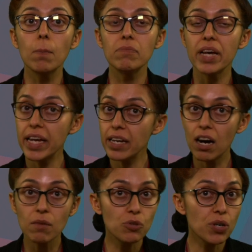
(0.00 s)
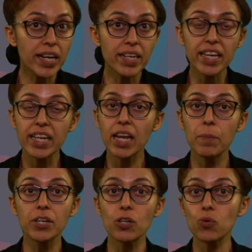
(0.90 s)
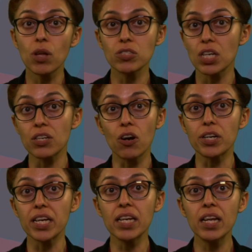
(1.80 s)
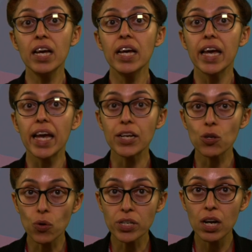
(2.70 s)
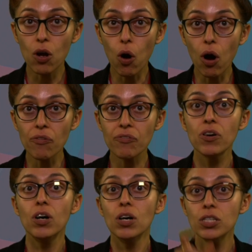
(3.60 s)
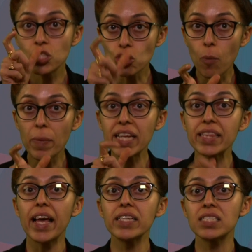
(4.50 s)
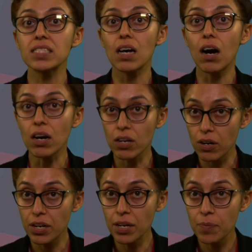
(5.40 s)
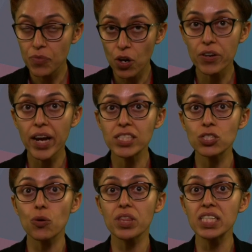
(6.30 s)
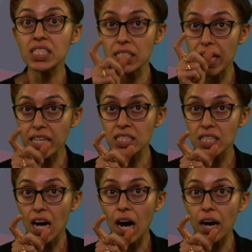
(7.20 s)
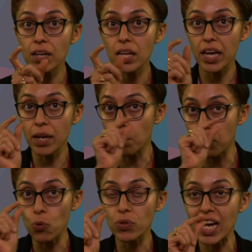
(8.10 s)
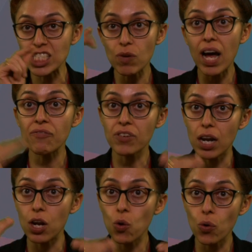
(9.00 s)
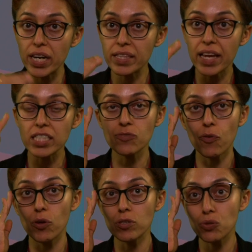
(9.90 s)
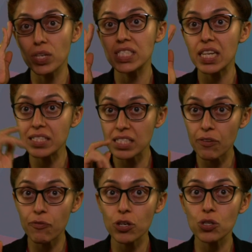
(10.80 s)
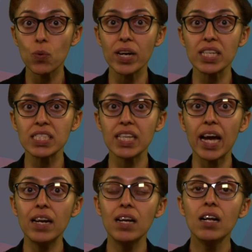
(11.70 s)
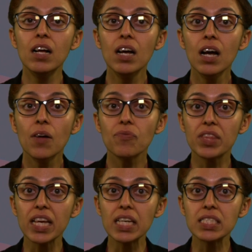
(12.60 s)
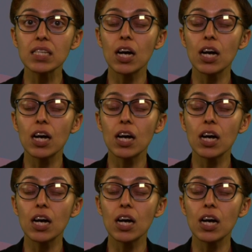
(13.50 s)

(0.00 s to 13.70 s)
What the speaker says: in United Kingdom in 2013, a total of so many deaths occurred. Alright, so these deaths are in blue. That's why I have color coded things for you, so it's easier for you to understand. These